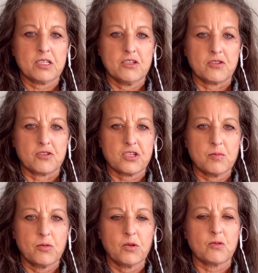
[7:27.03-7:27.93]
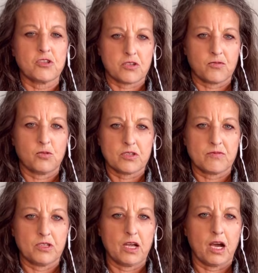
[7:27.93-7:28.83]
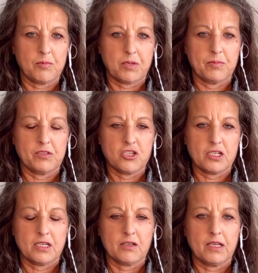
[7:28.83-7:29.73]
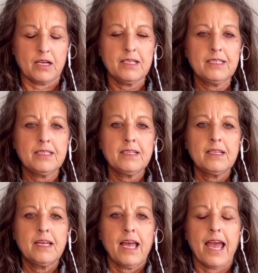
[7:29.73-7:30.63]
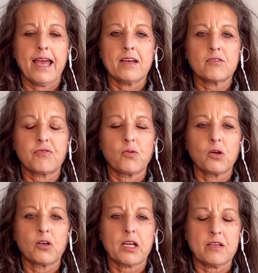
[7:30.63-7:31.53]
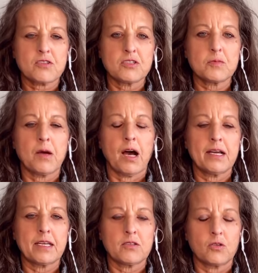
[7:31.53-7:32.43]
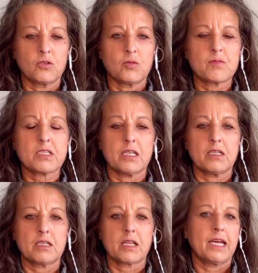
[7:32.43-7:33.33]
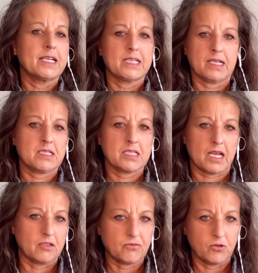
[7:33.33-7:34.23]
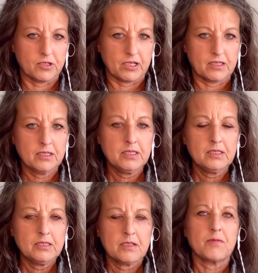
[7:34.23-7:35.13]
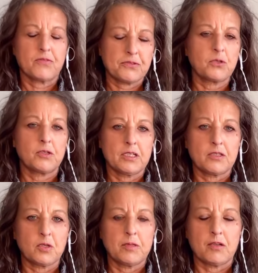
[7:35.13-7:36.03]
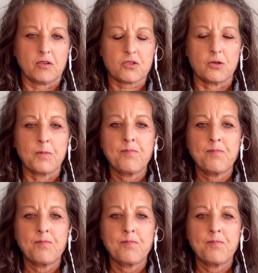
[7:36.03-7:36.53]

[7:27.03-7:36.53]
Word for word: Eastern Seaboard, which is, of course, a very high population area. And for custom high-end homes in like Texas, California, Florida a little bit also.